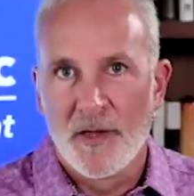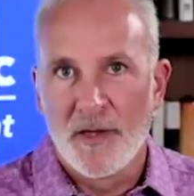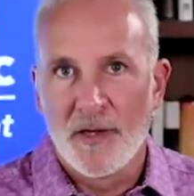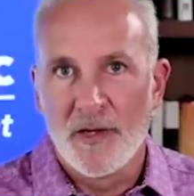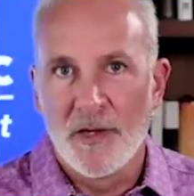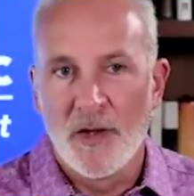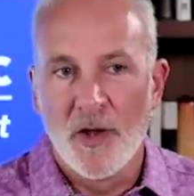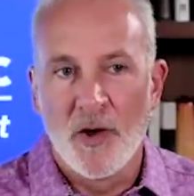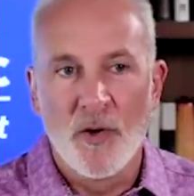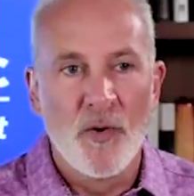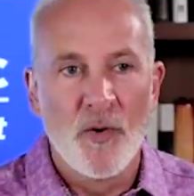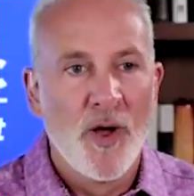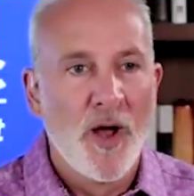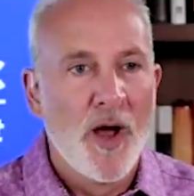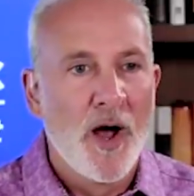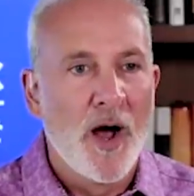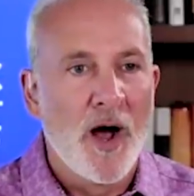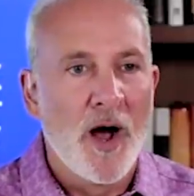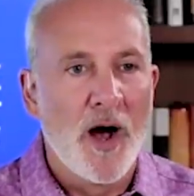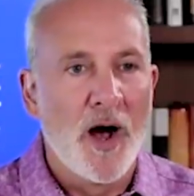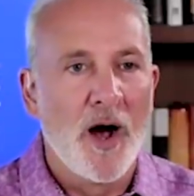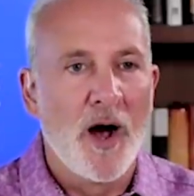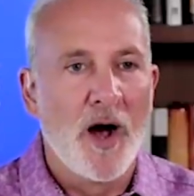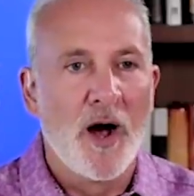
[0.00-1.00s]
You know,
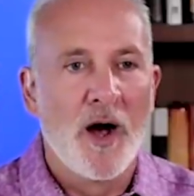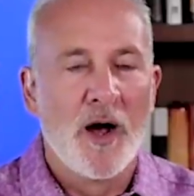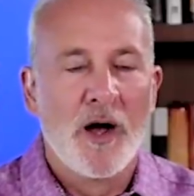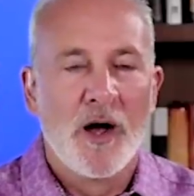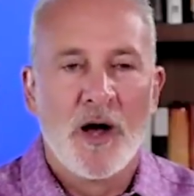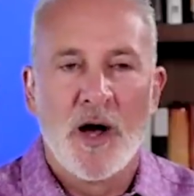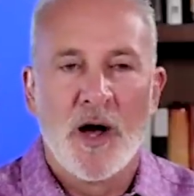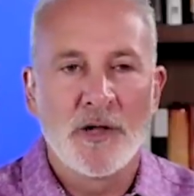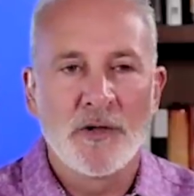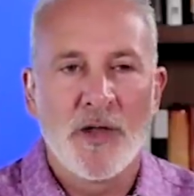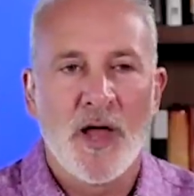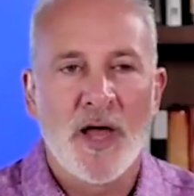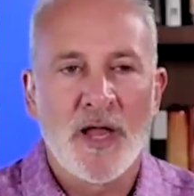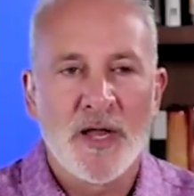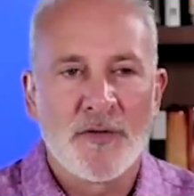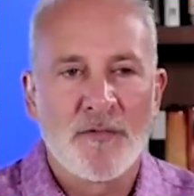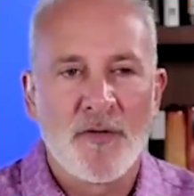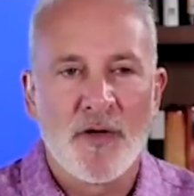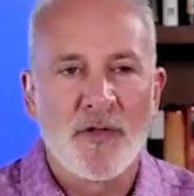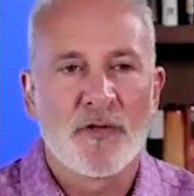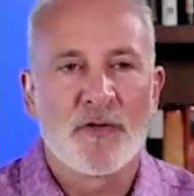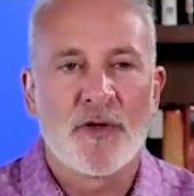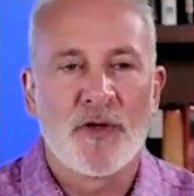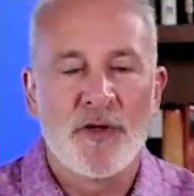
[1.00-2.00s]
a lot of
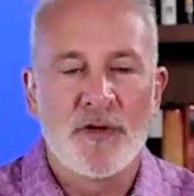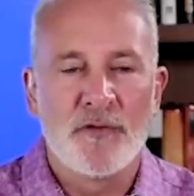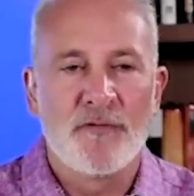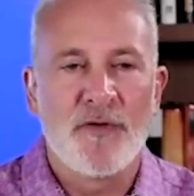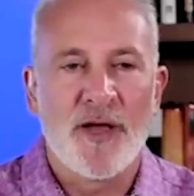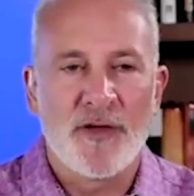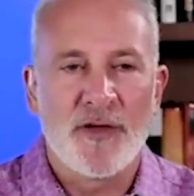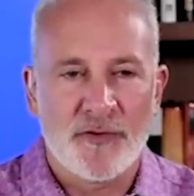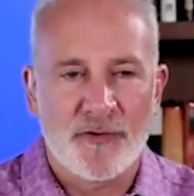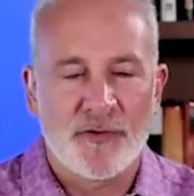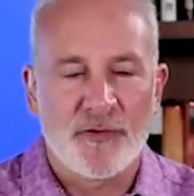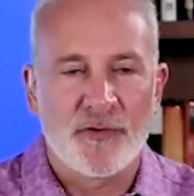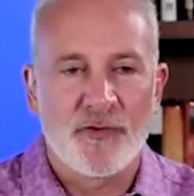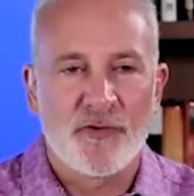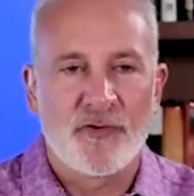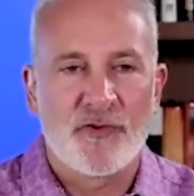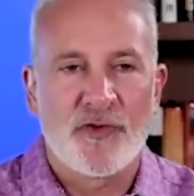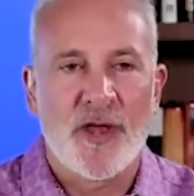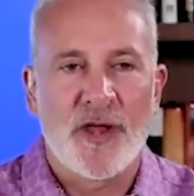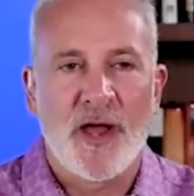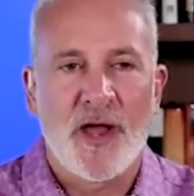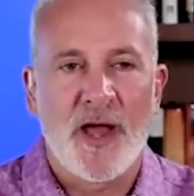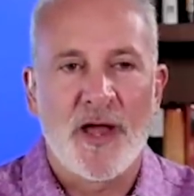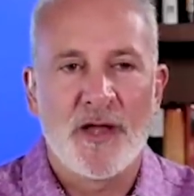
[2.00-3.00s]
other investors
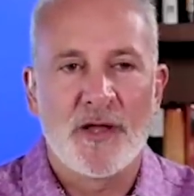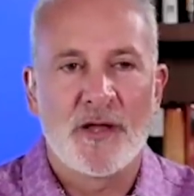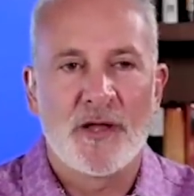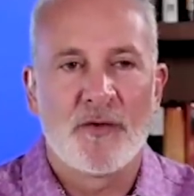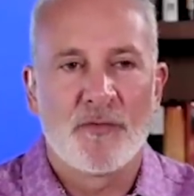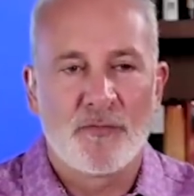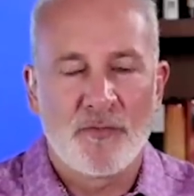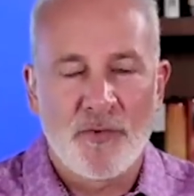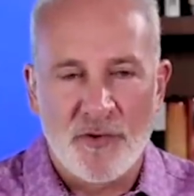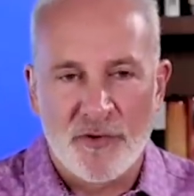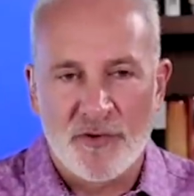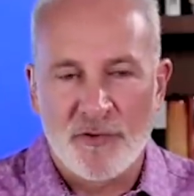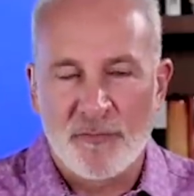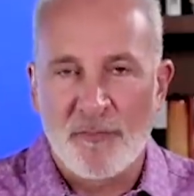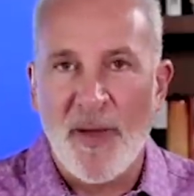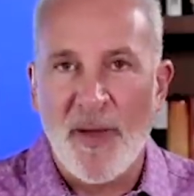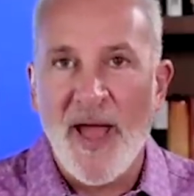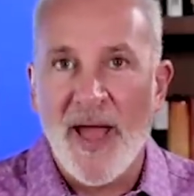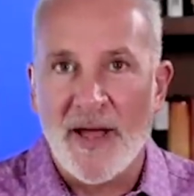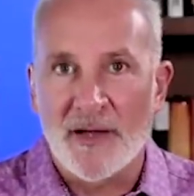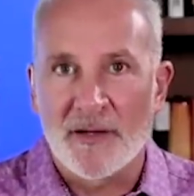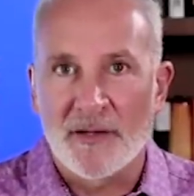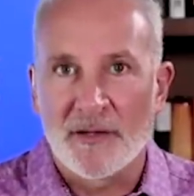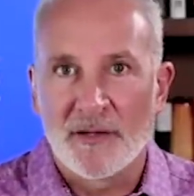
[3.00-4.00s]
that I
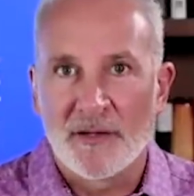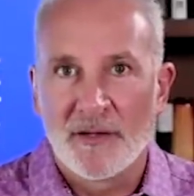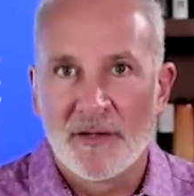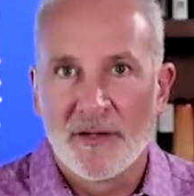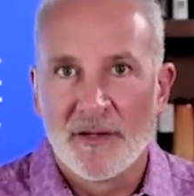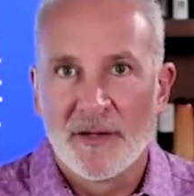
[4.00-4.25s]
respect,